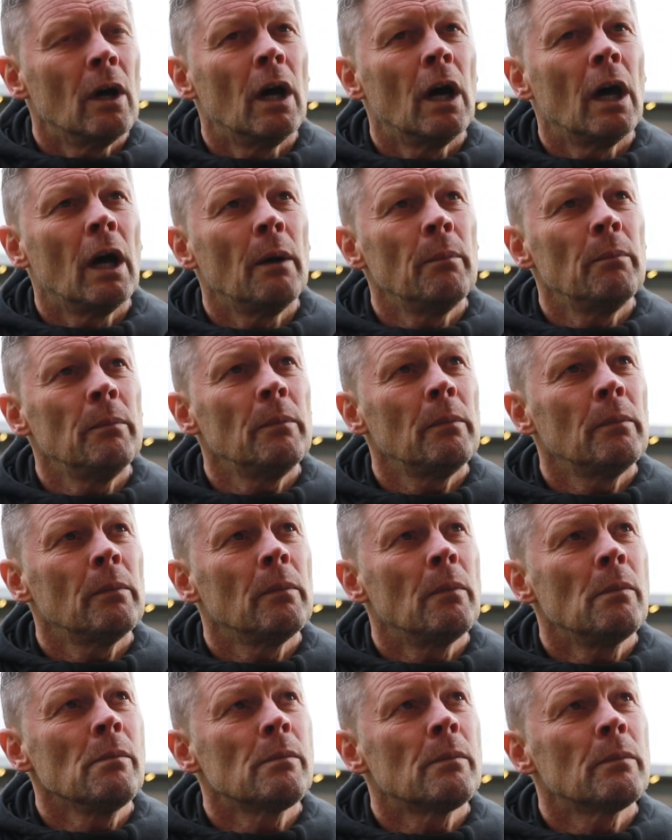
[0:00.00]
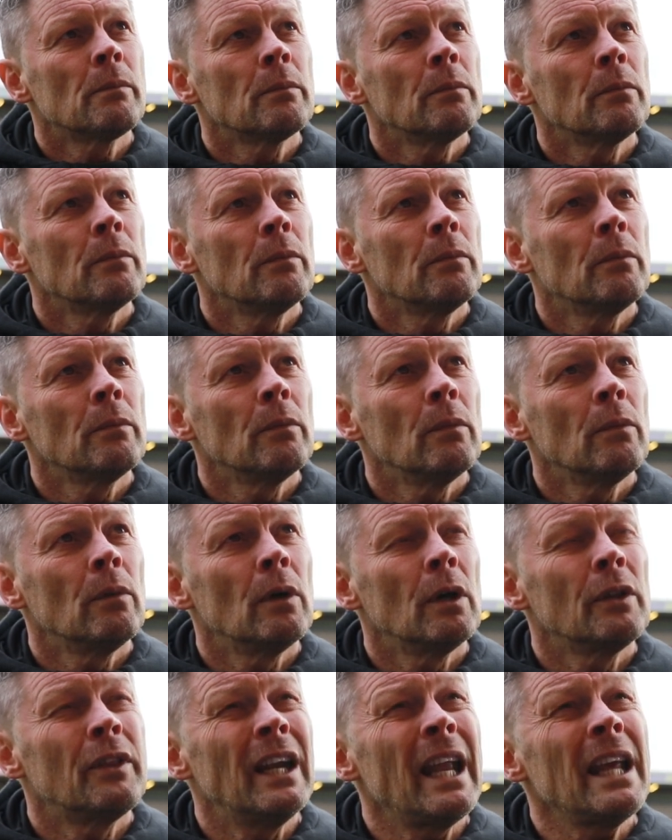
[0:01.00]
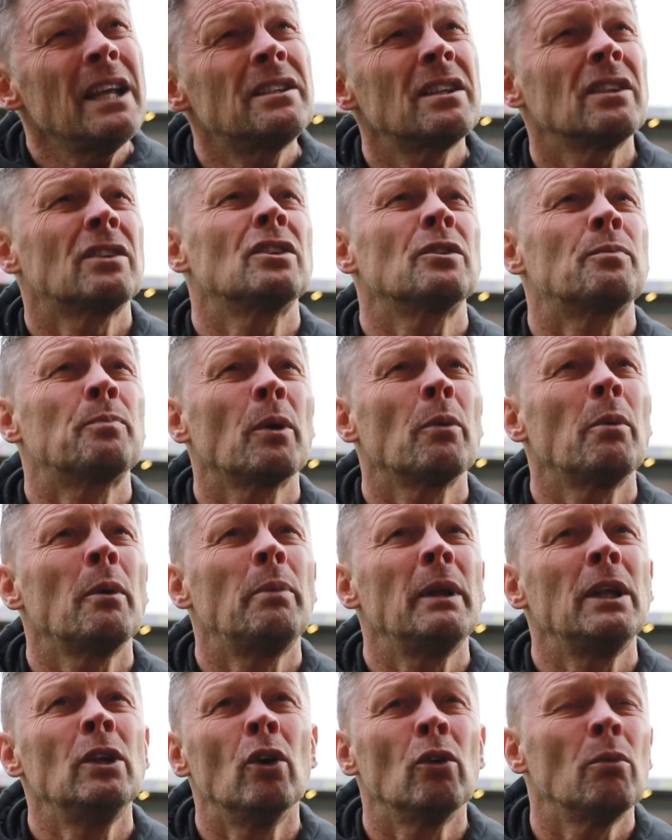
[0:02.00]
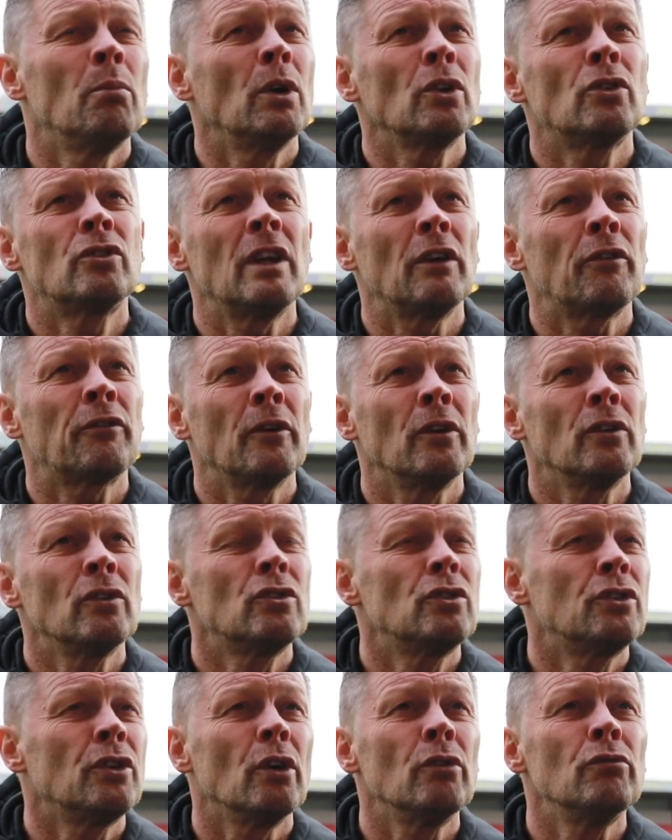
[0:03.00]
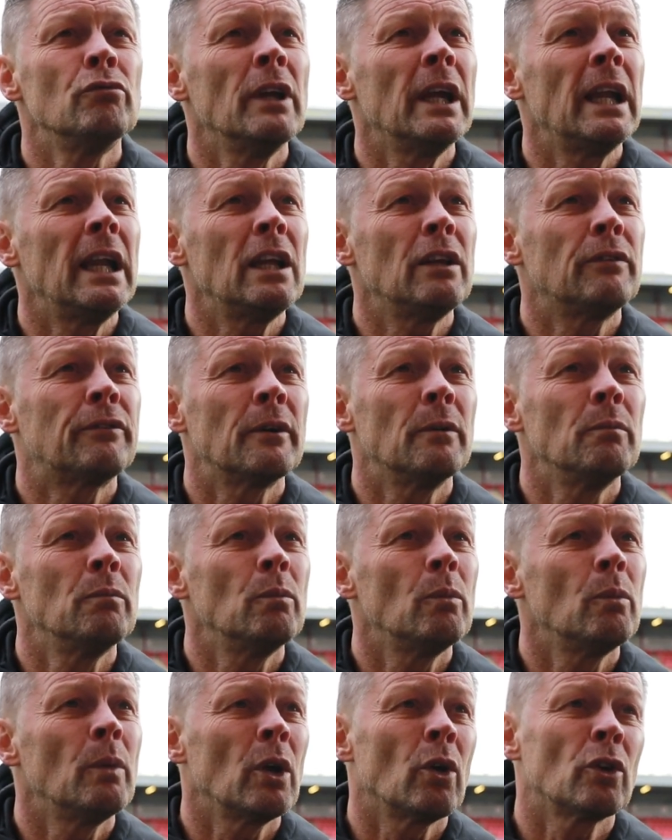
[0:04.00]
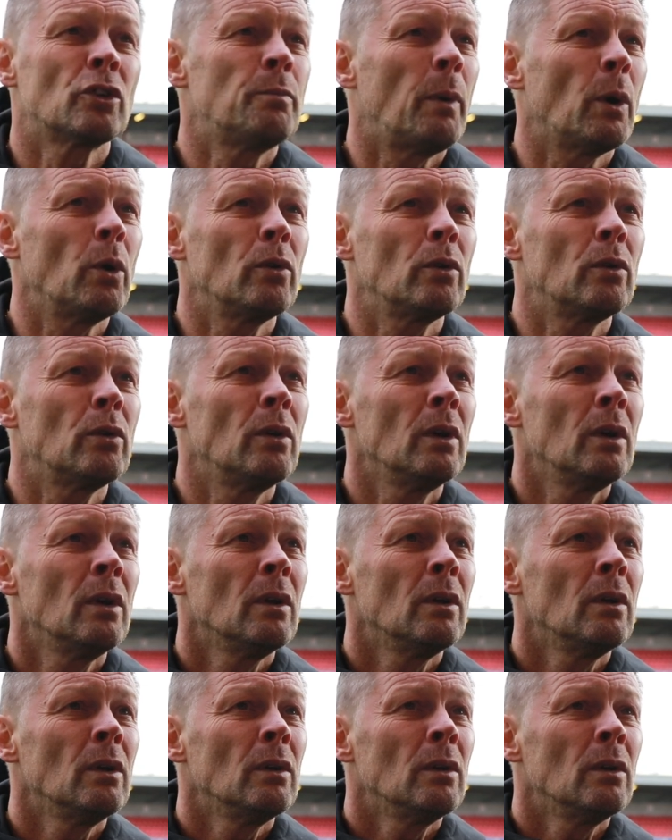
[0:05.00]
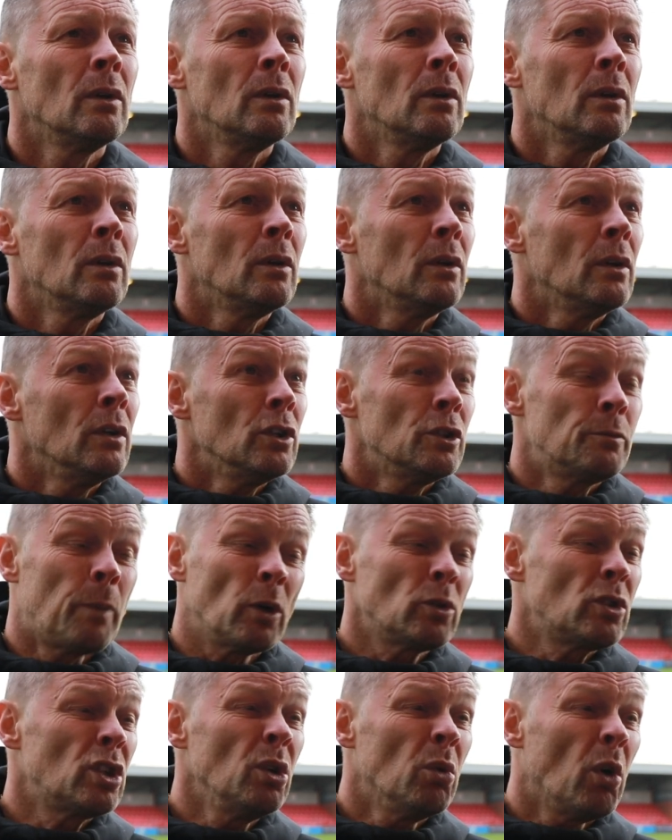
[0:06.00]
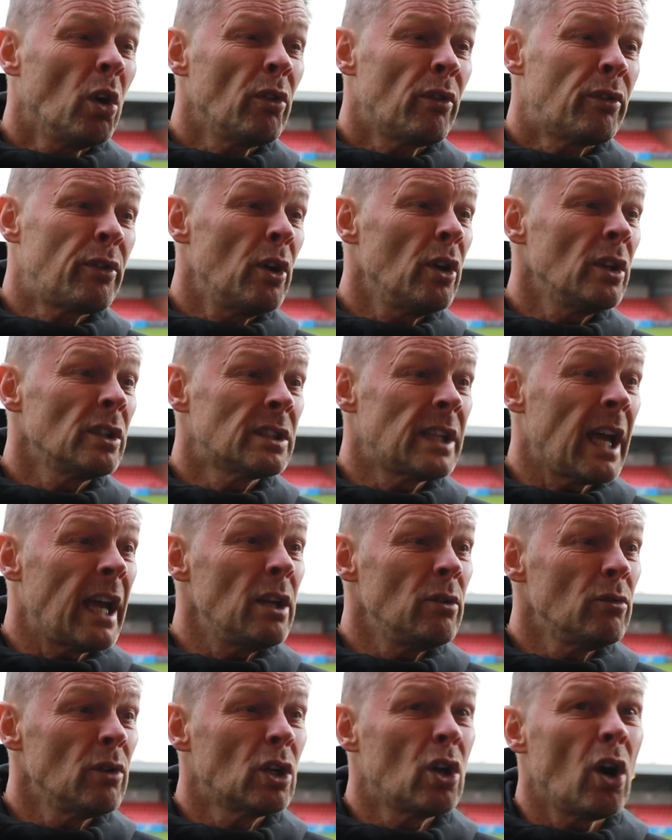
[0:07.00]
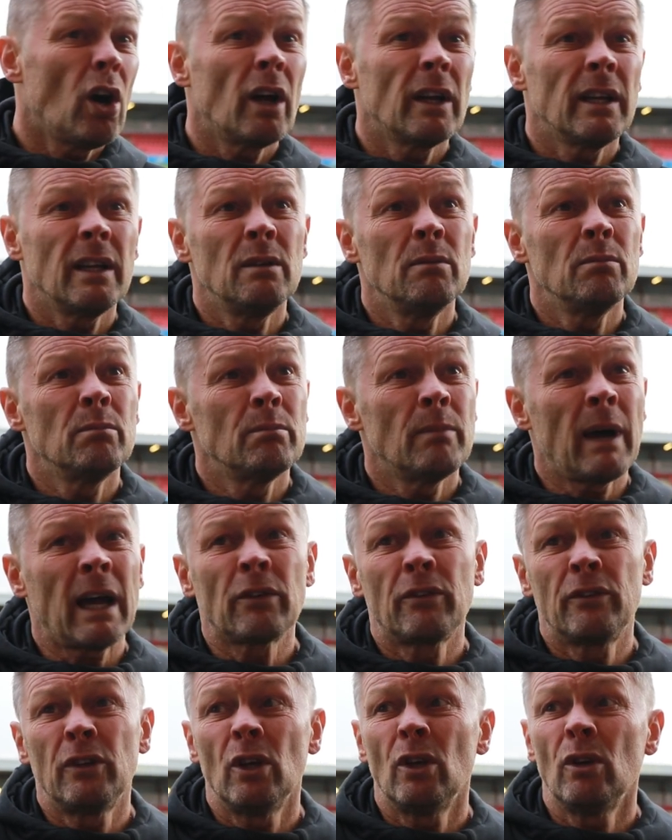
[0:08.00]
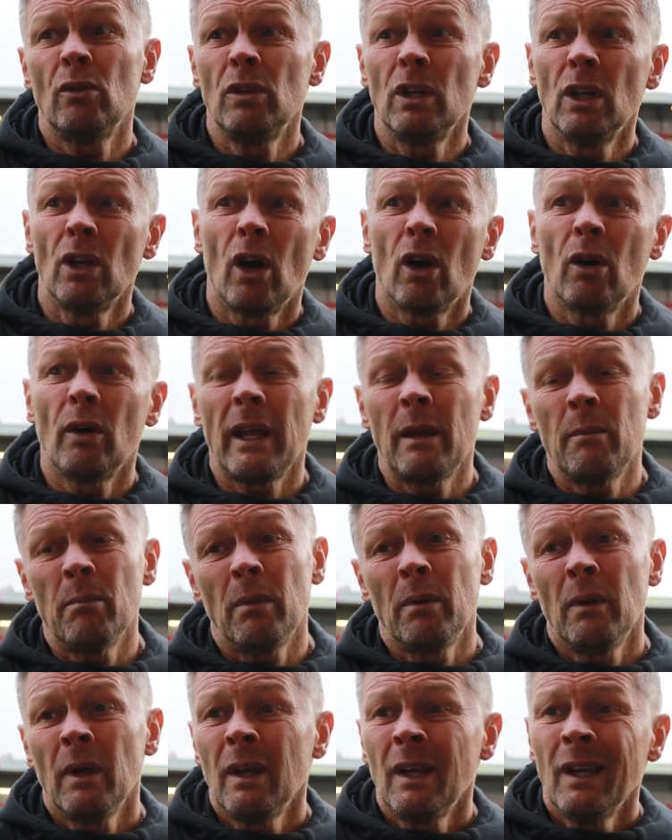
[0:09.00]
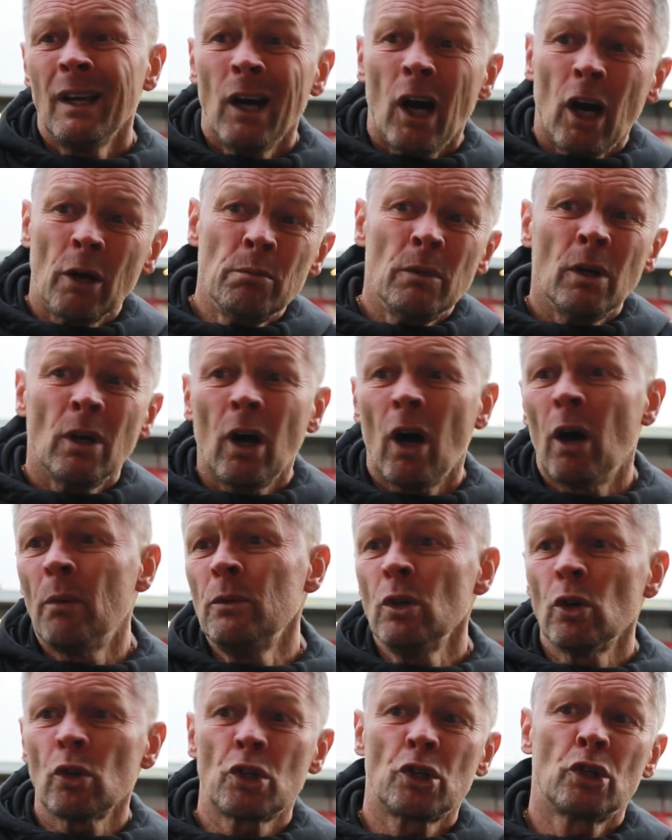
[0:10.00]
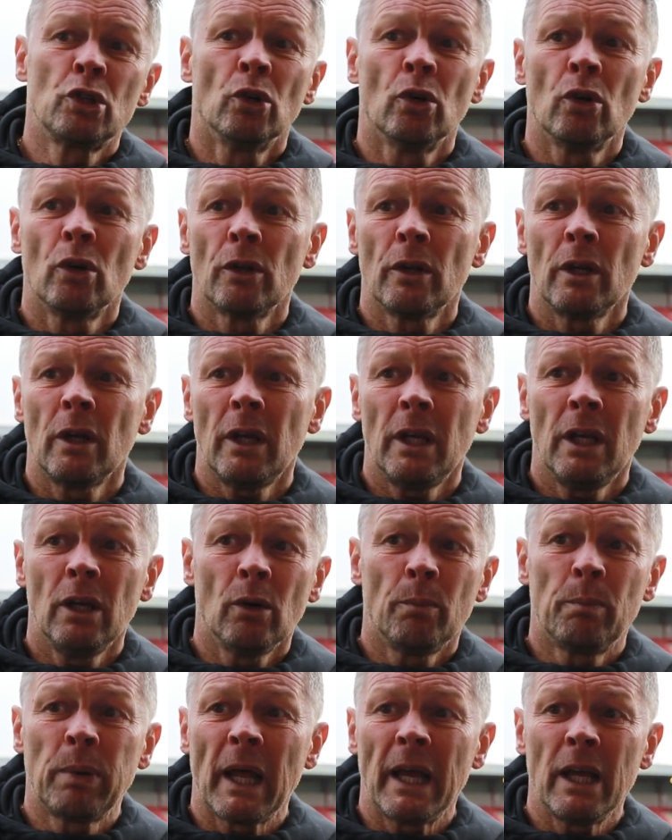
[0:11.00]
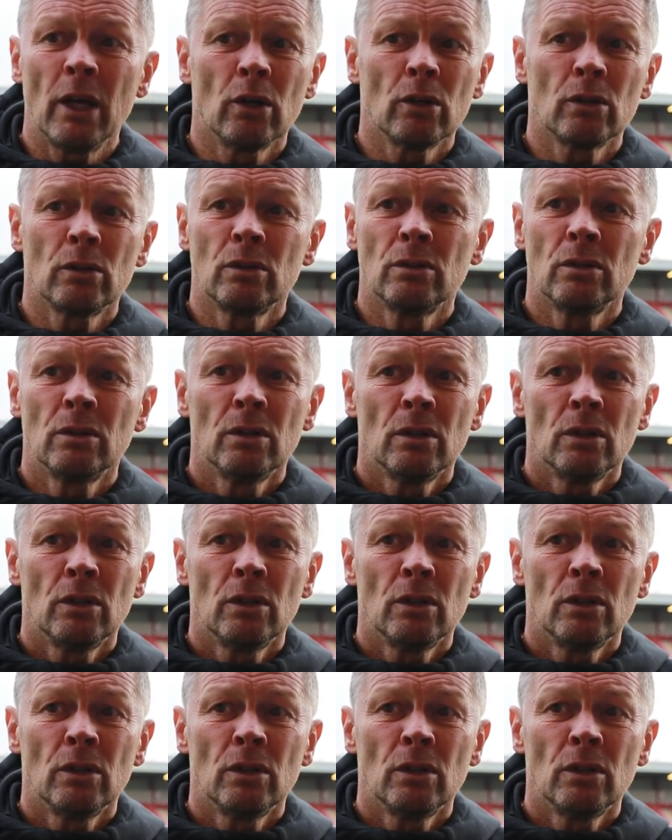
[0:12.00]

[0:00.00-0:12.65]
The latest is probably not much different, Stu, really, from when I spoke to you on Thursday regarding Matthew. You know, I'm not sure that he'll play on